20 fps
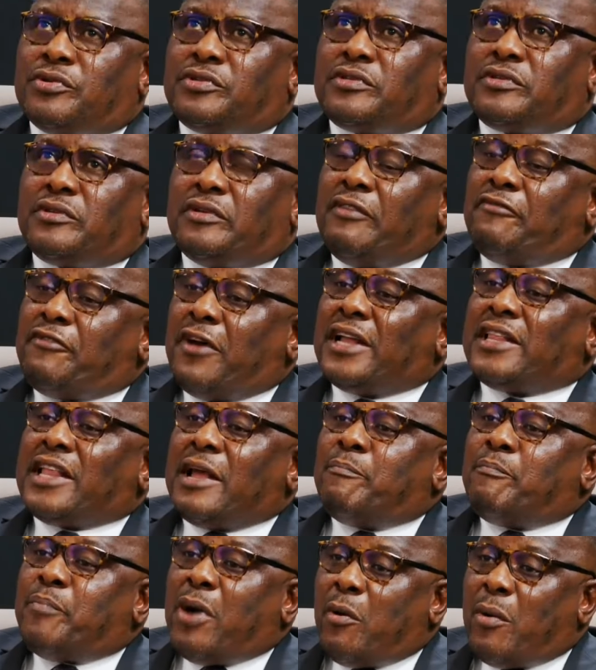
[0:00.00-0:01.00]
with industrial
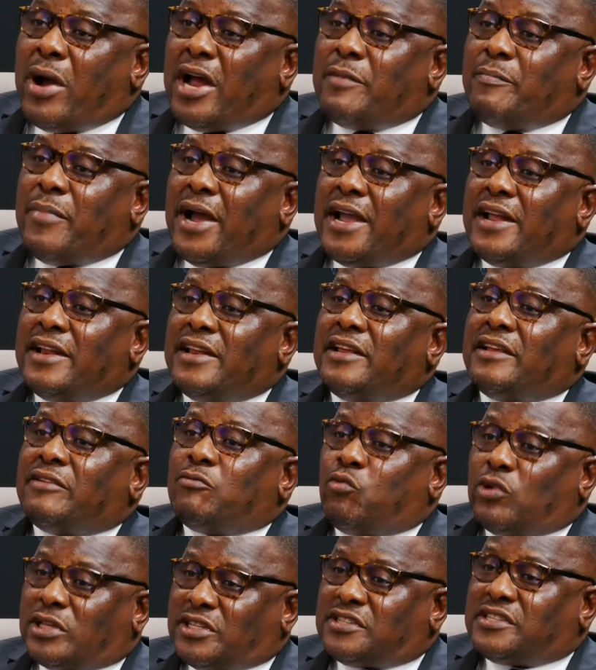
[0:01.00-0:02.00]
water supply boldly
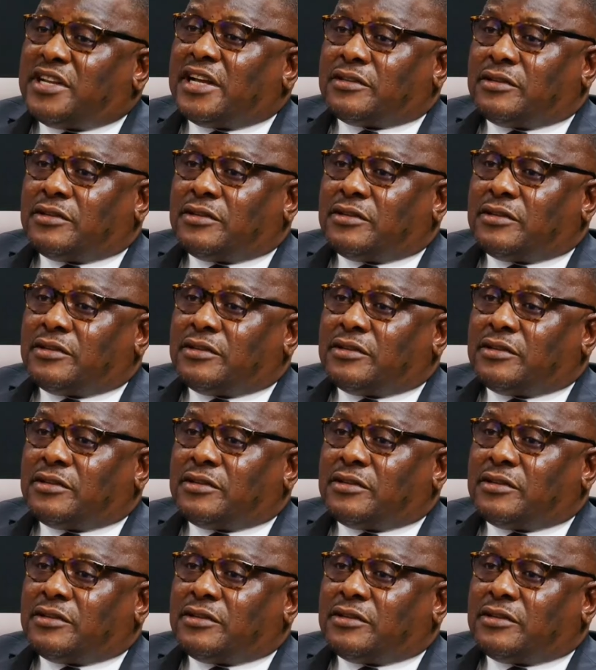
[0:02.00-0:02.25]
written on